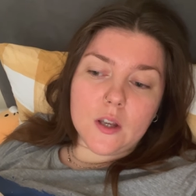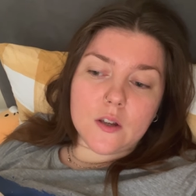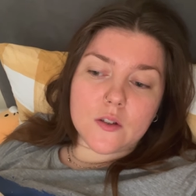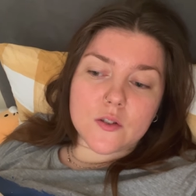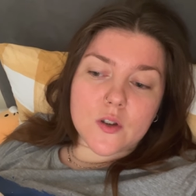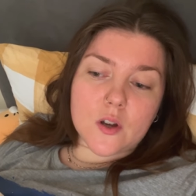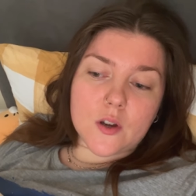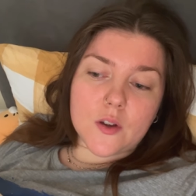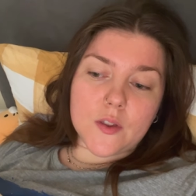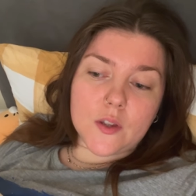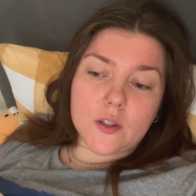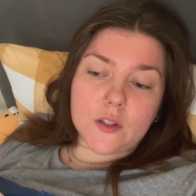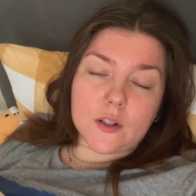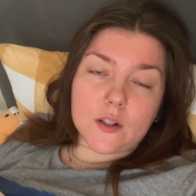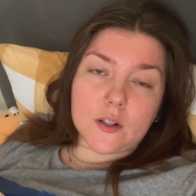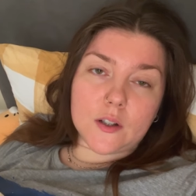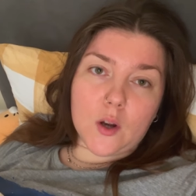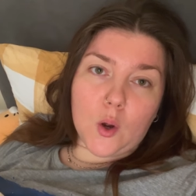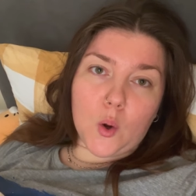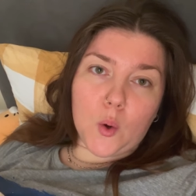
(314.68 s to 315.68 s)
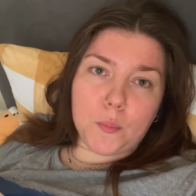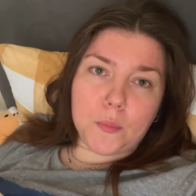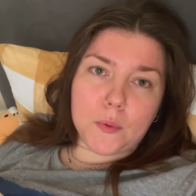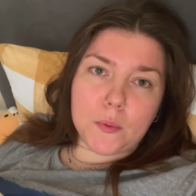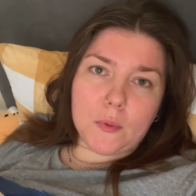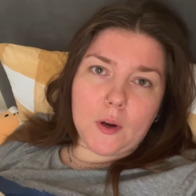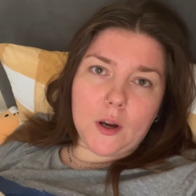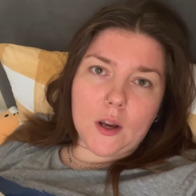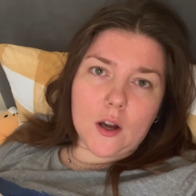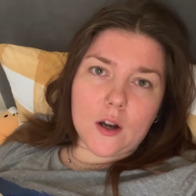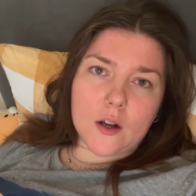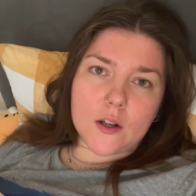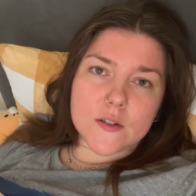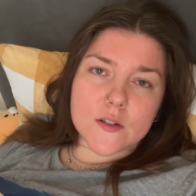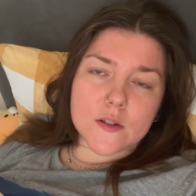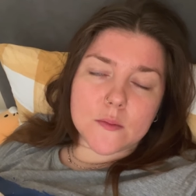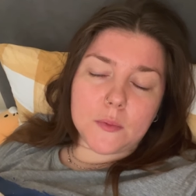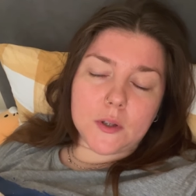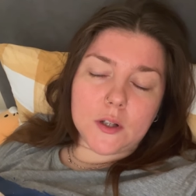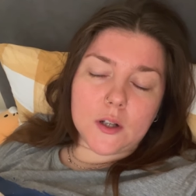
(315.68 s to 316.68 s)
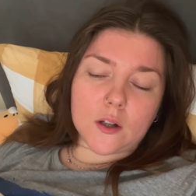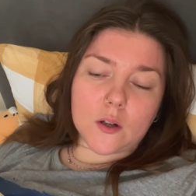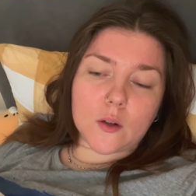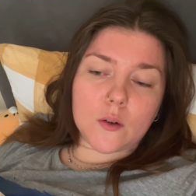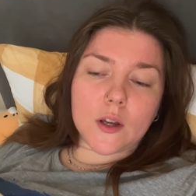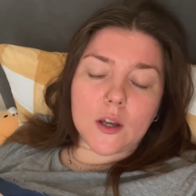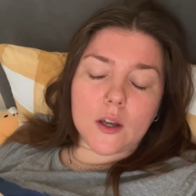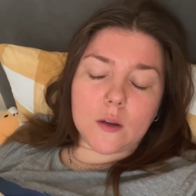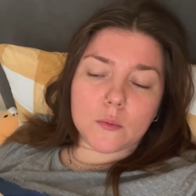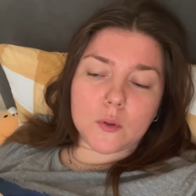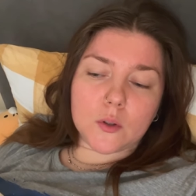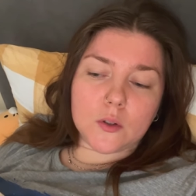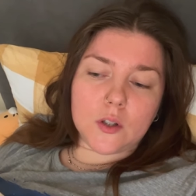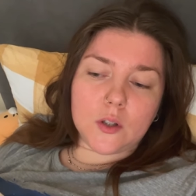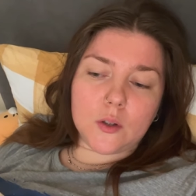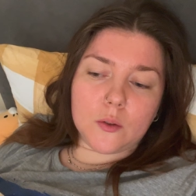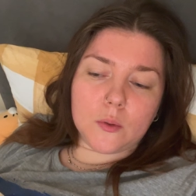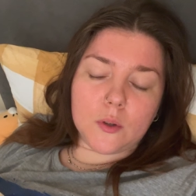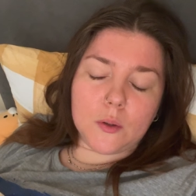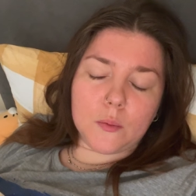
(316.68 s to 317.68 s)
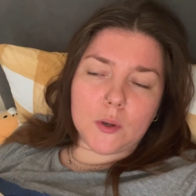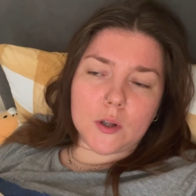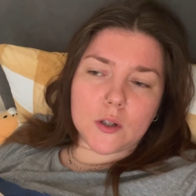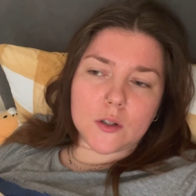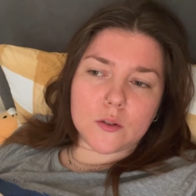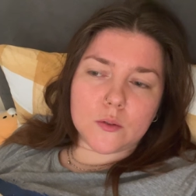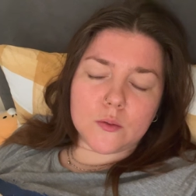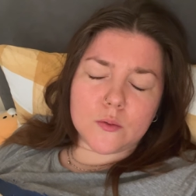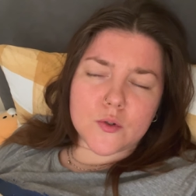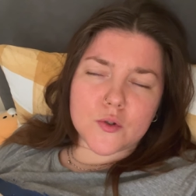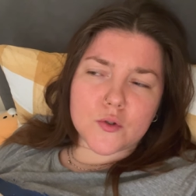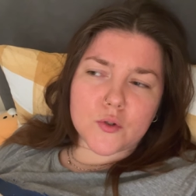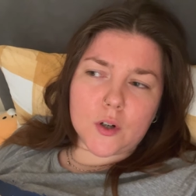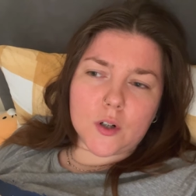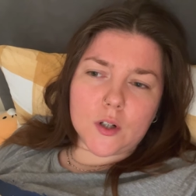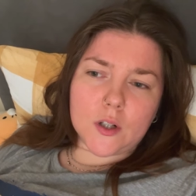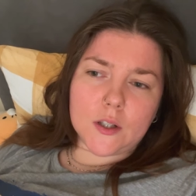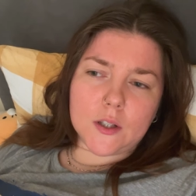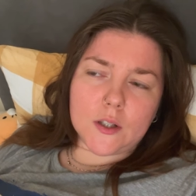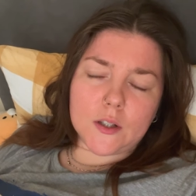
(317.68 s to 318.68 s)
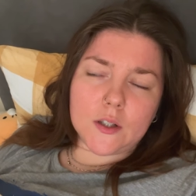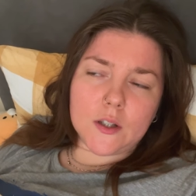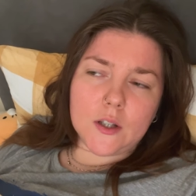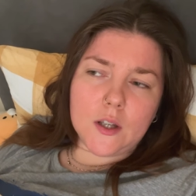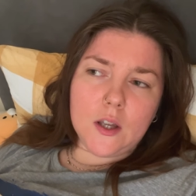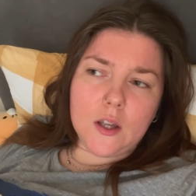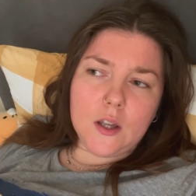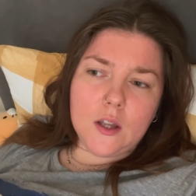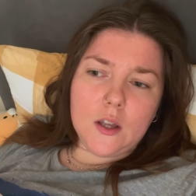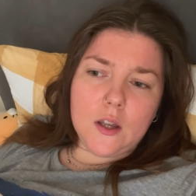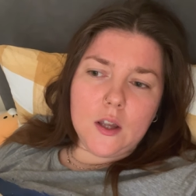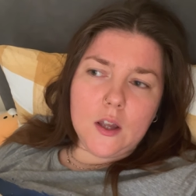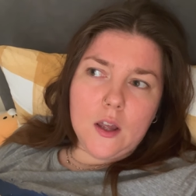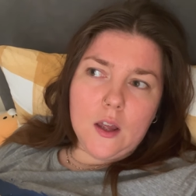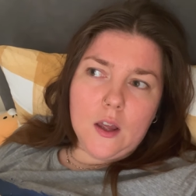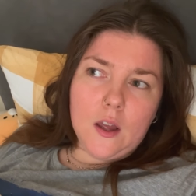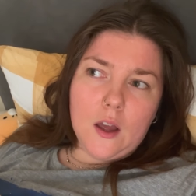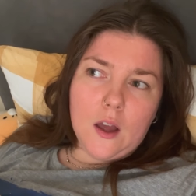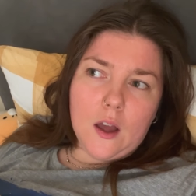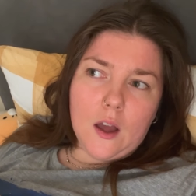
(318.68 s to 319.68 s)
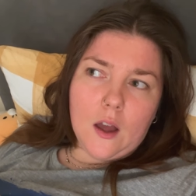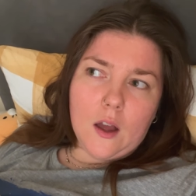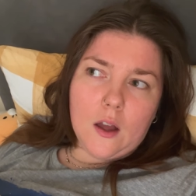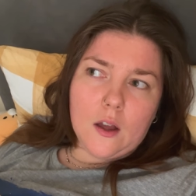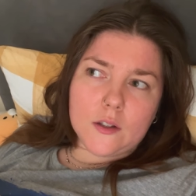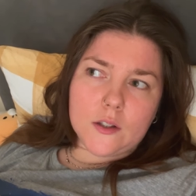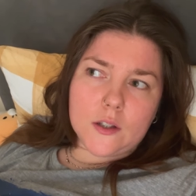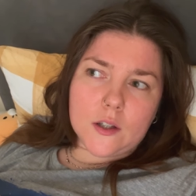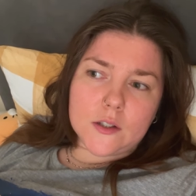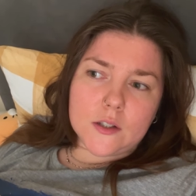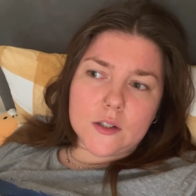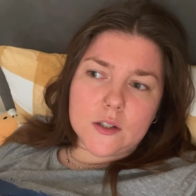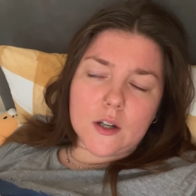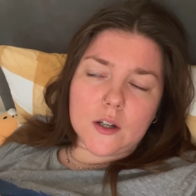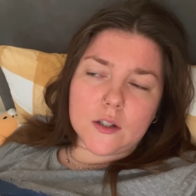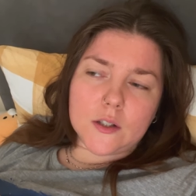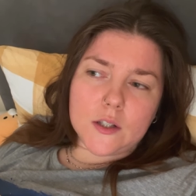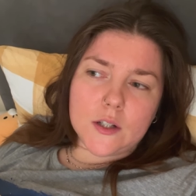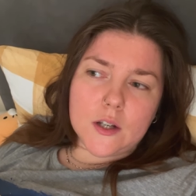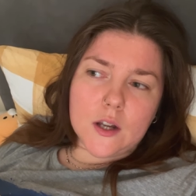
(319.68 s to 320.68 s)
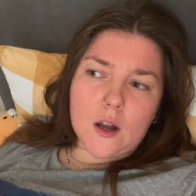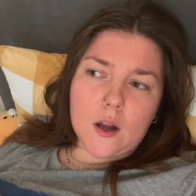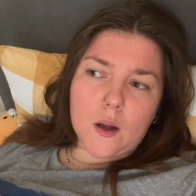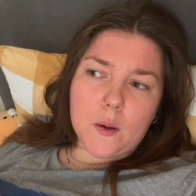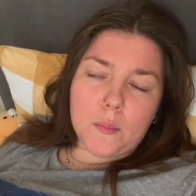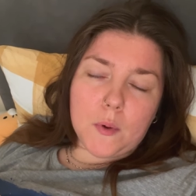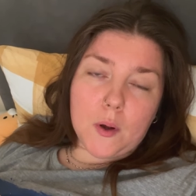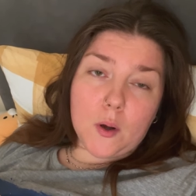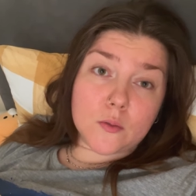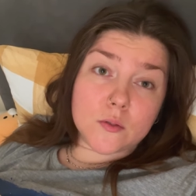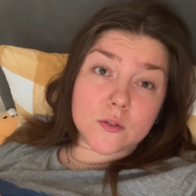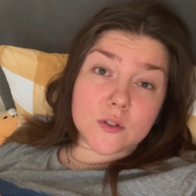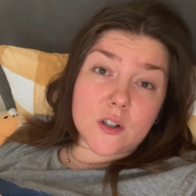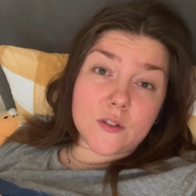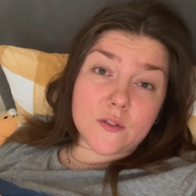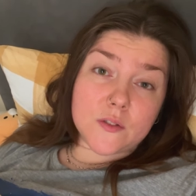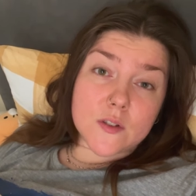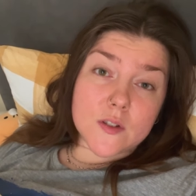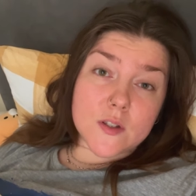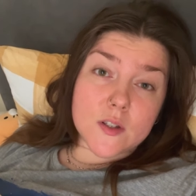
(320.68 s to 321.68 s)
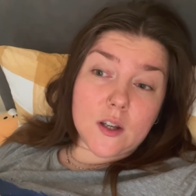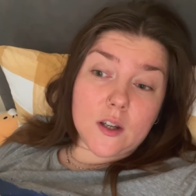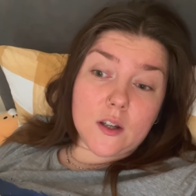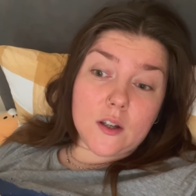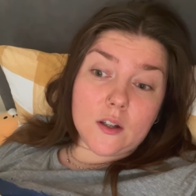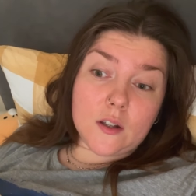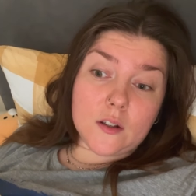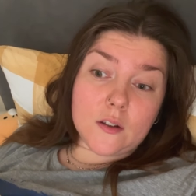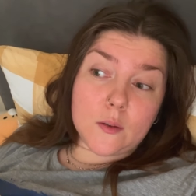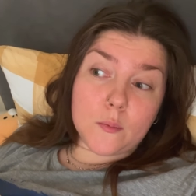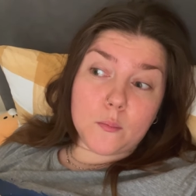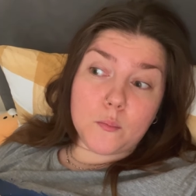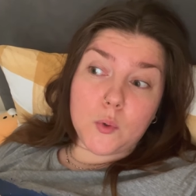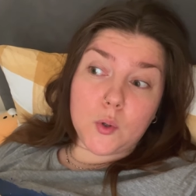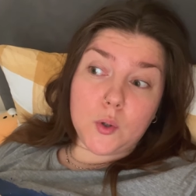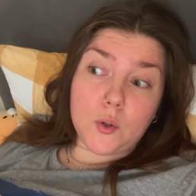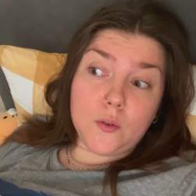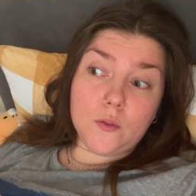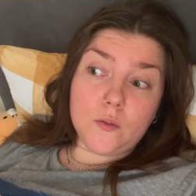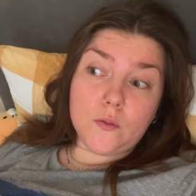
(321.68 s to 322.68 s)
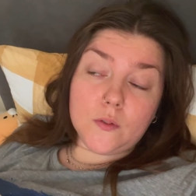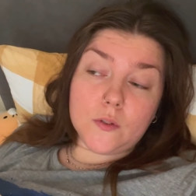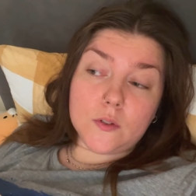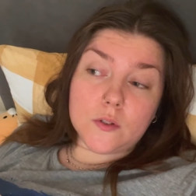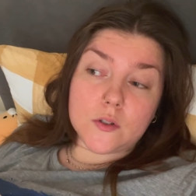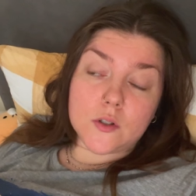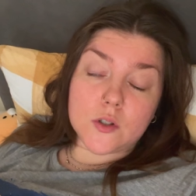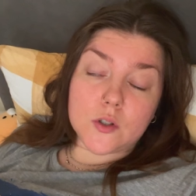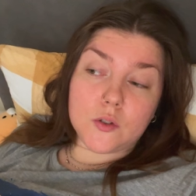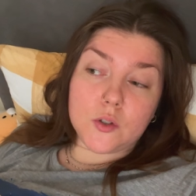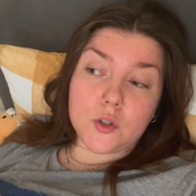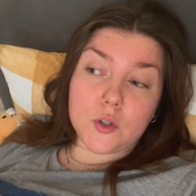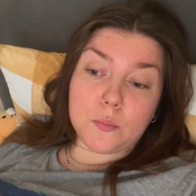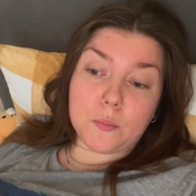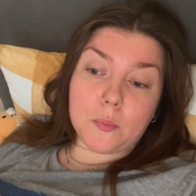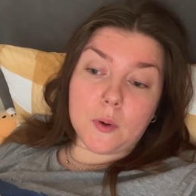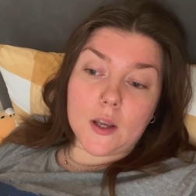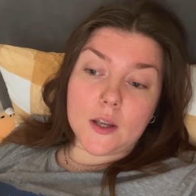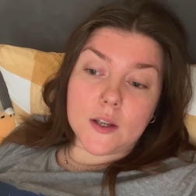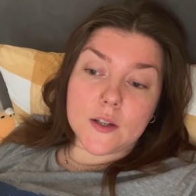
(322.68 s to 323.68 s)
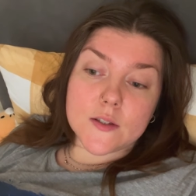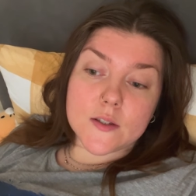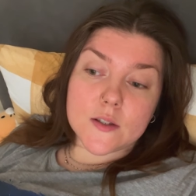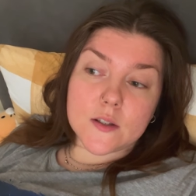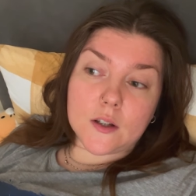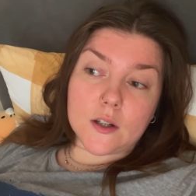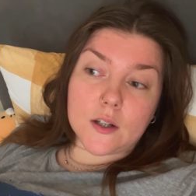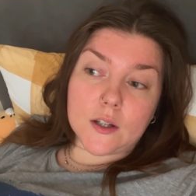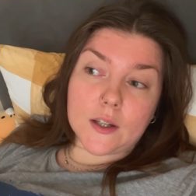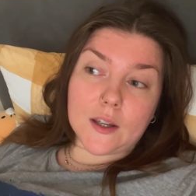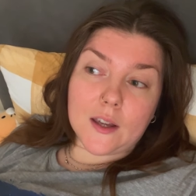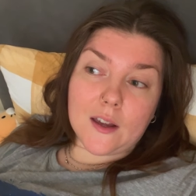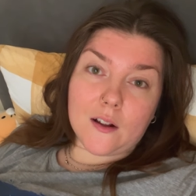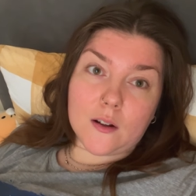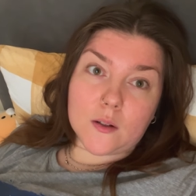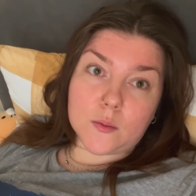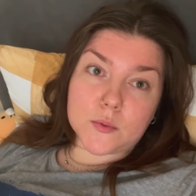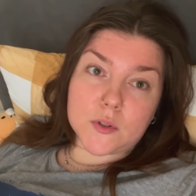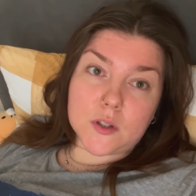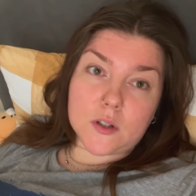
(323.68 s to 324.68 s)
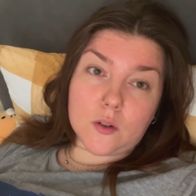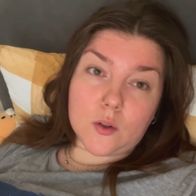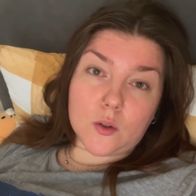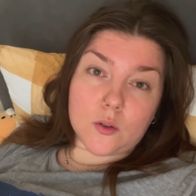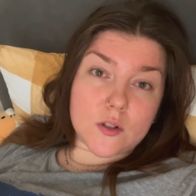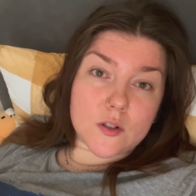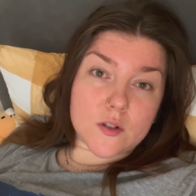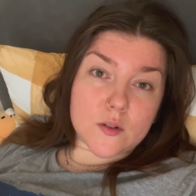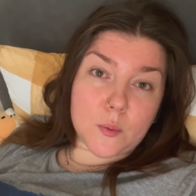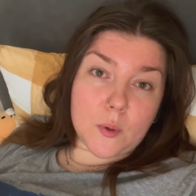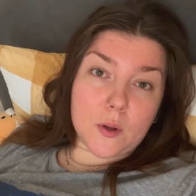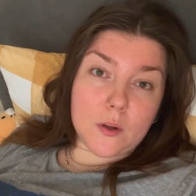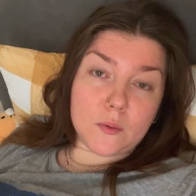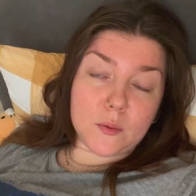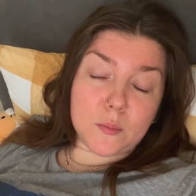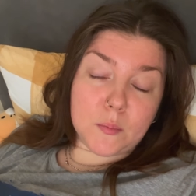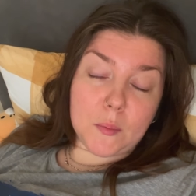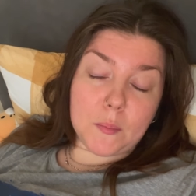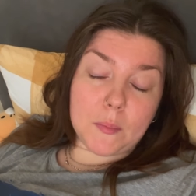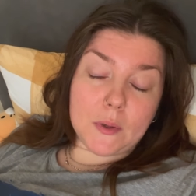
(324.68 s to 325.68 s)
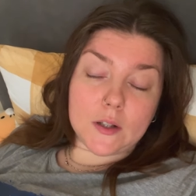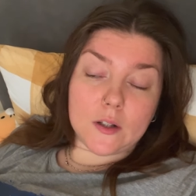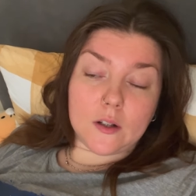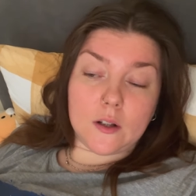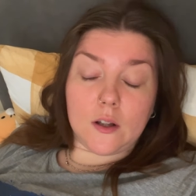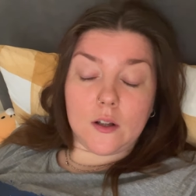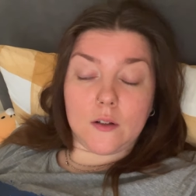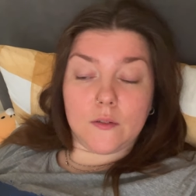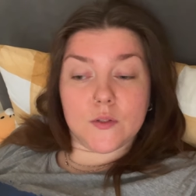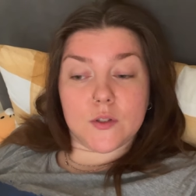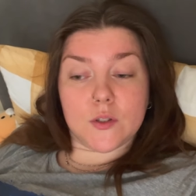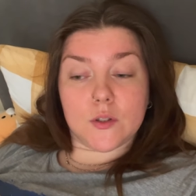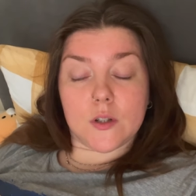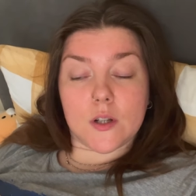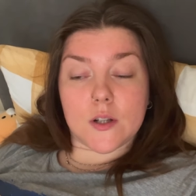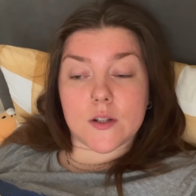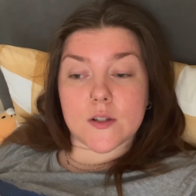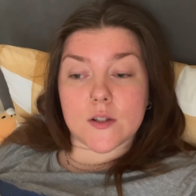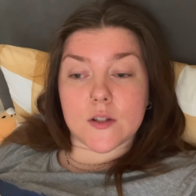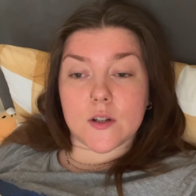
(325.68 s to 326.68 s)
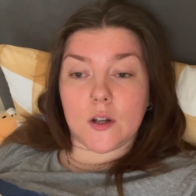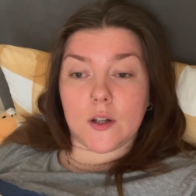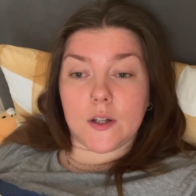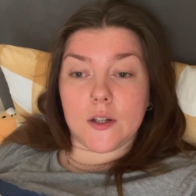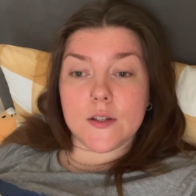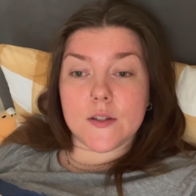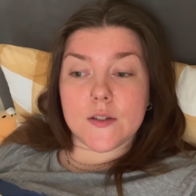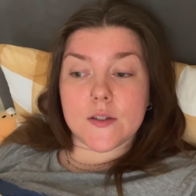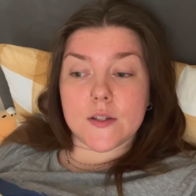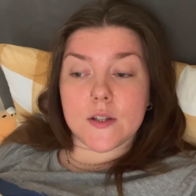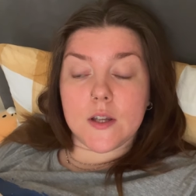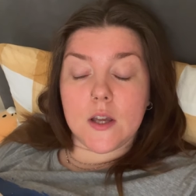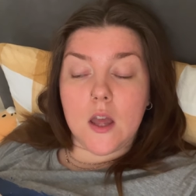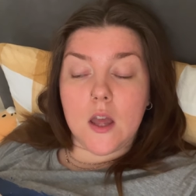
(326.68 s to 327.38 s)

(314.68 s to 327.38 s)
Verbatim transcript: so i think i kind of opened my eyes and be like okay i'm not the only one who's struggling yeah, did I But also I have to say the move to a new place like helped a lot as well with my mental health, so that's nice.